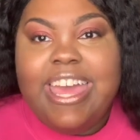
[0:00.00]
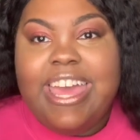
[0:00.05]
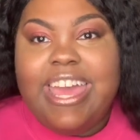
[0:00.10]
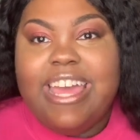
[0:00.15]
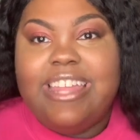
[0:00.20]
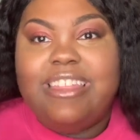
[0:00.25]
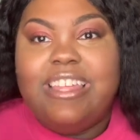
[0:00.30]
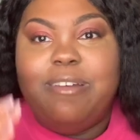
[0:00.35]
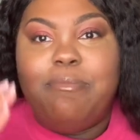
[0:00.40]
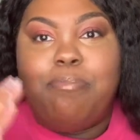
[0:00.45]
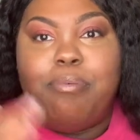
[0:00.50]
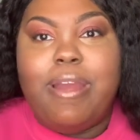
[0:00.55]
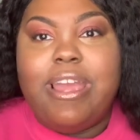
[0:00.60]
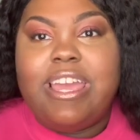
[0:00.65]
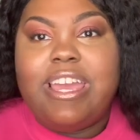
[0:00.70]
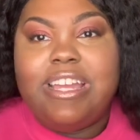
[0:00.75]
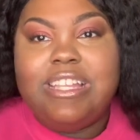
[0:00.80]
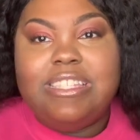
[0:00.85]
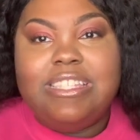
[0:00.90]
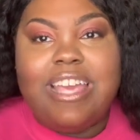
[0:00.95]
and then
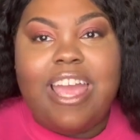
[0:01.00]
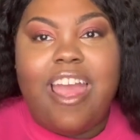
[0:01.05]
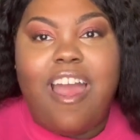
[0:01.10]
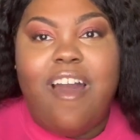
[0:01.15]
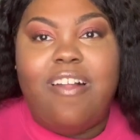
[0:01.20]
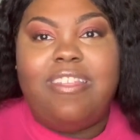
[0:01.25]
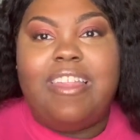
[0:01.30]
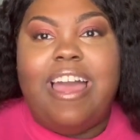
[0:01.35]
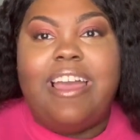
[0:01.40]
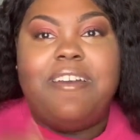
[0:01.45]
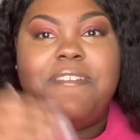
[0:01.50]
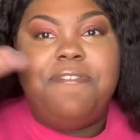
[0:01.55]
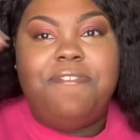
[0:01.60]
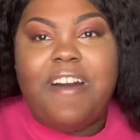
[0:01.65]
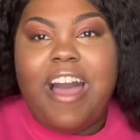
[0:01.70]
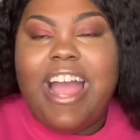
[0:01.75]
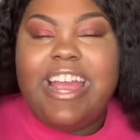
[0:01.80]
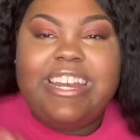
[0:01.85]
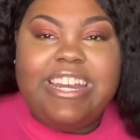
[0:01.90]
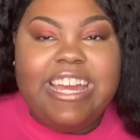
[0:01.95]
breaking down like
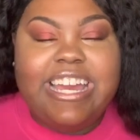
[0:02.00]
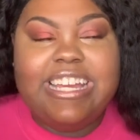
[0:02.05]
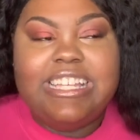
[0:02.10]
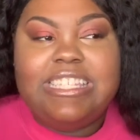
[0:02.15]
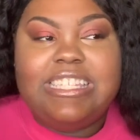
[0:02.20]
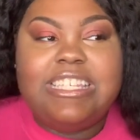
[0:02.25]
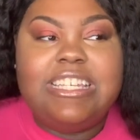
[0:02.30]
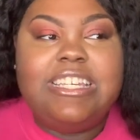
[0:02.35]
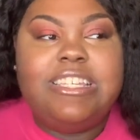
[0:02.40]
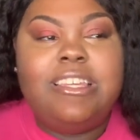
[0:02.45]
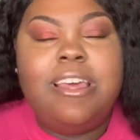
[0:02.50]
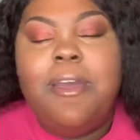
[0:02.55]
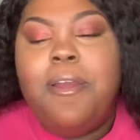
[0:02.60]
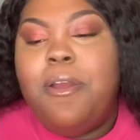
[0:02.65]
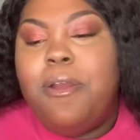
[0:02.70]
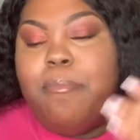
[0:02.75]
finances,